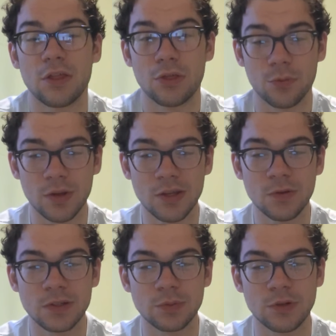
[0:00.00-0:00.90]
3
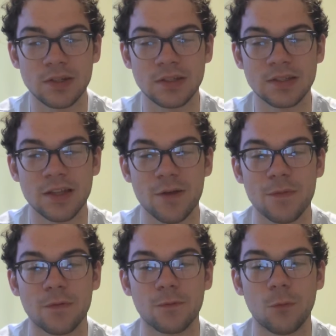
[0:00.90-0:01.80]
U.S. presidents have
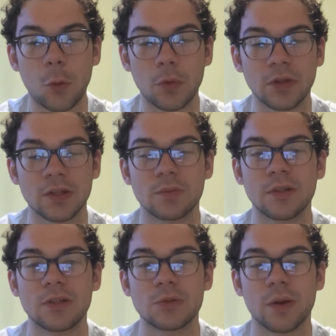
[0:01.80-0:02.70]
been formally
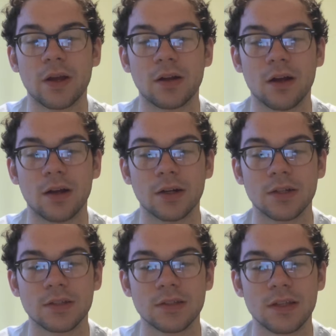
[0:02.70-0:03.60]
impeached by our
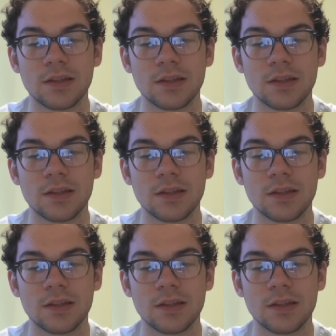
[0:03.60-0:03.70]
Congress.